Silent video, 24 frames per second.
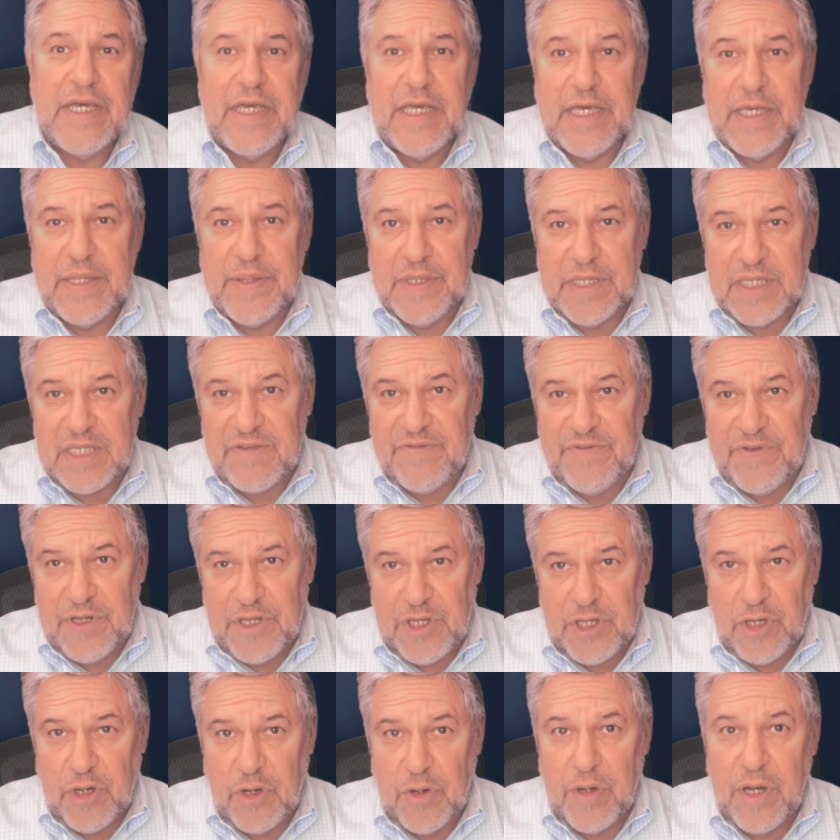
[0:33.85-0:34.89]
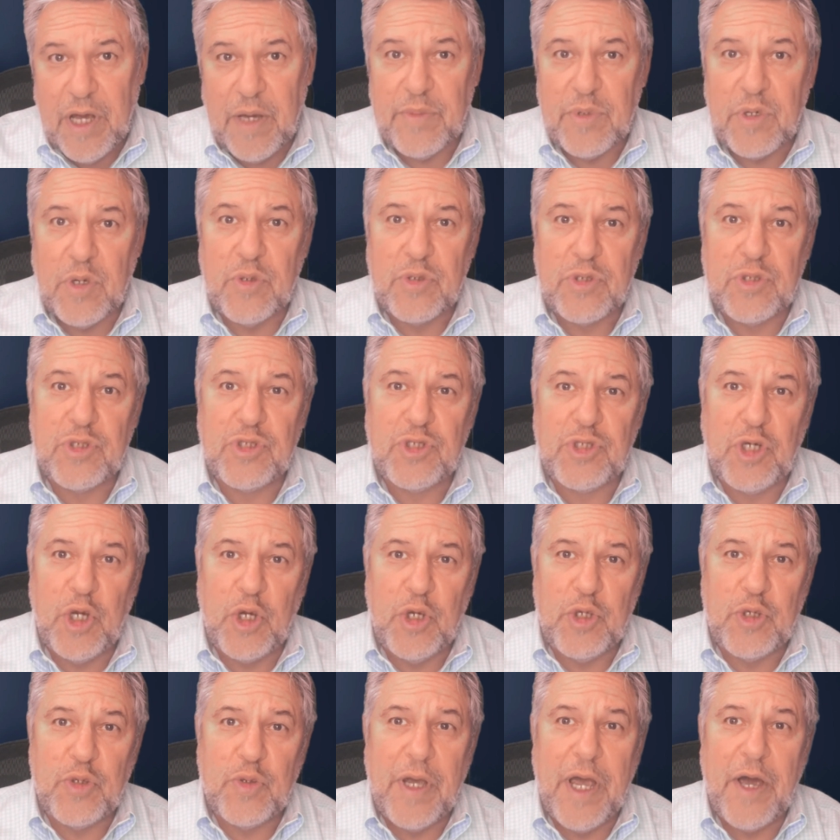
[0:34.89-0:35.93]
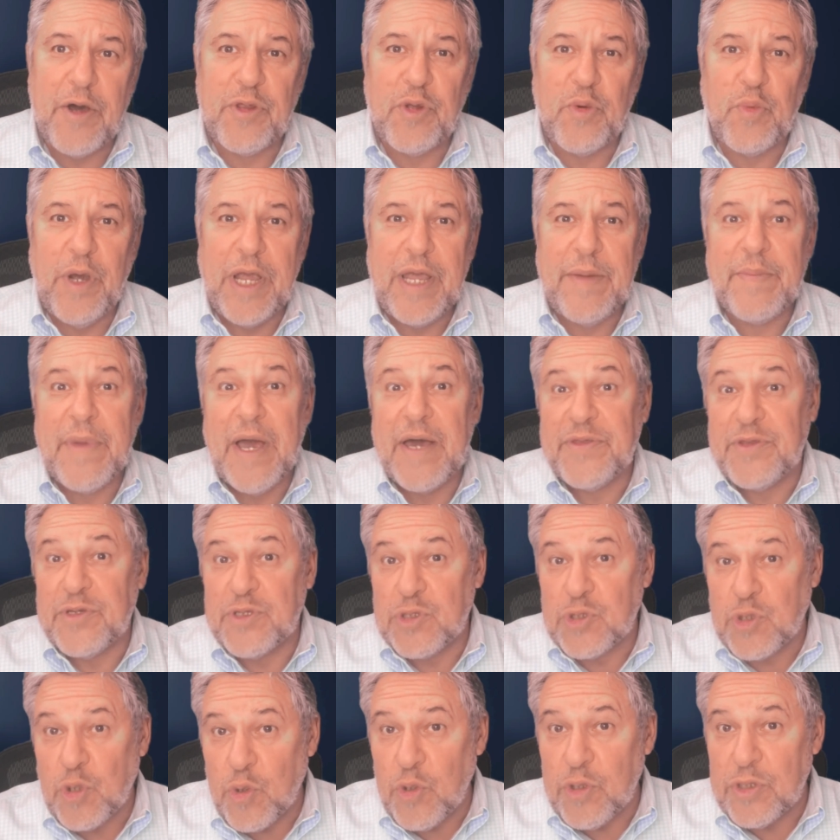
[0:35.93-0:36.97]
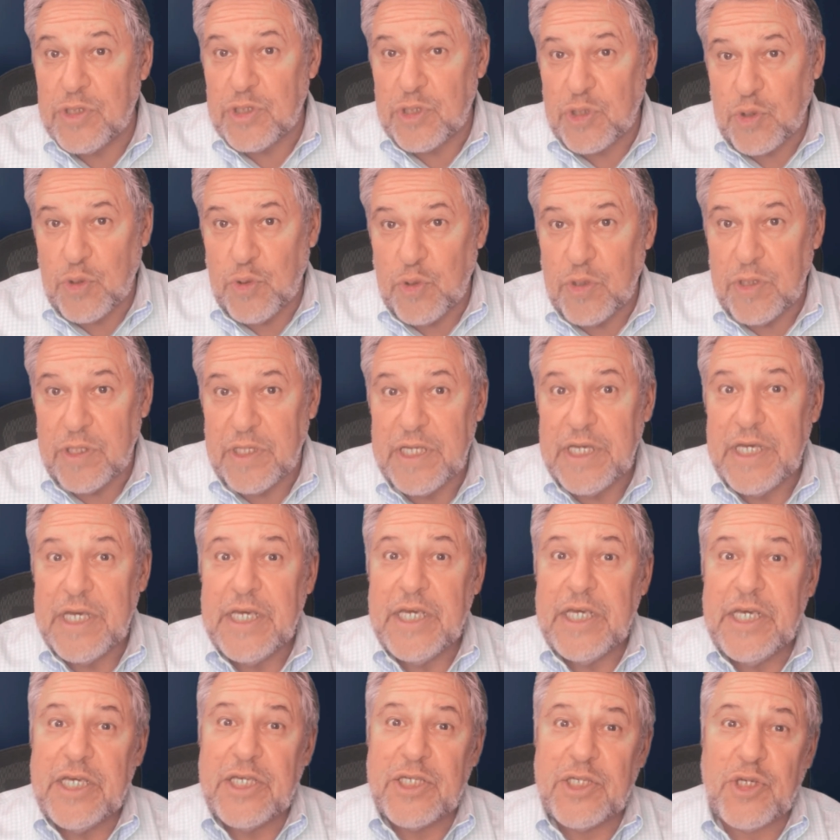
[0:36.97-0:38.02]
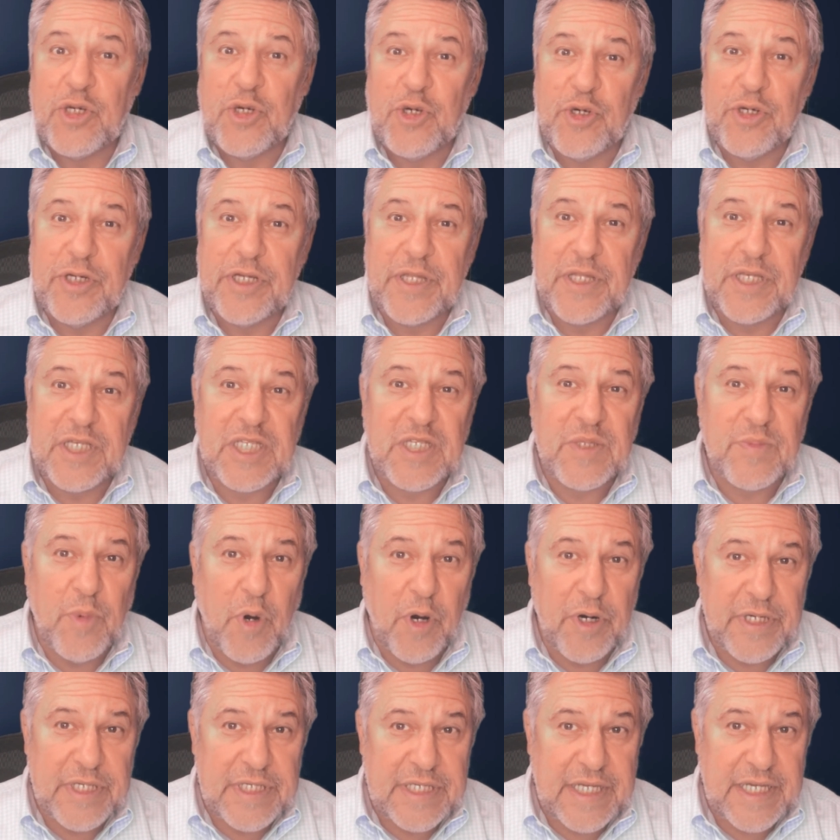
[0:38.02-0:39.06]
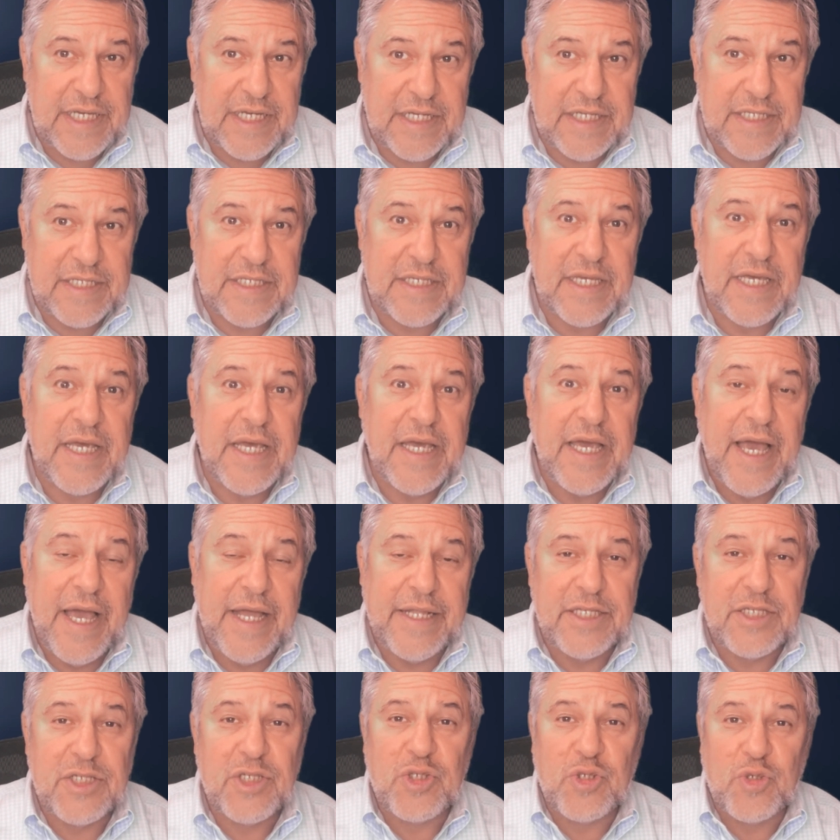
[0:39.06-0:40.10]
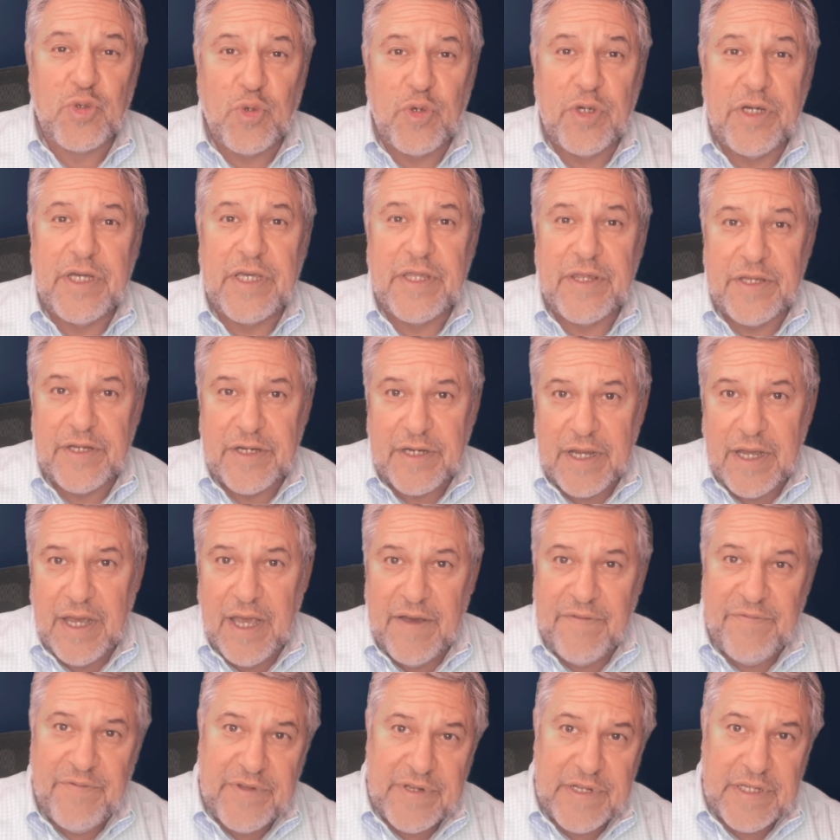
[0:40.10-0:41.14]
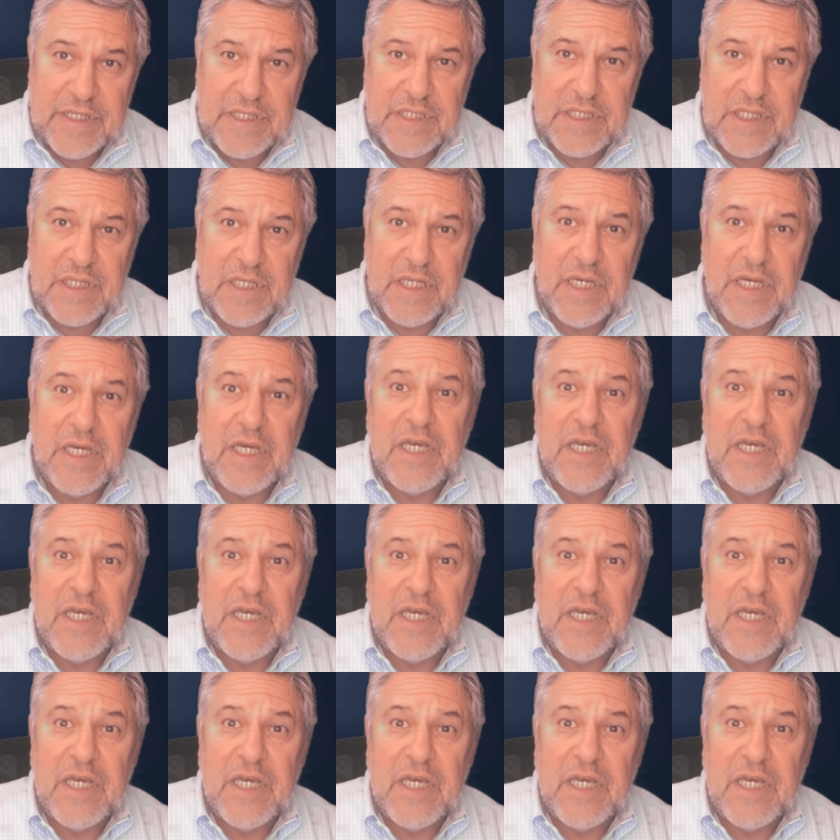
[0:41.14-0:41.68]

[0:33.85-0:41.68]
In this video, I'm going to show you how the way math is taught in school is hurting the smartest kids and destroying their confidence.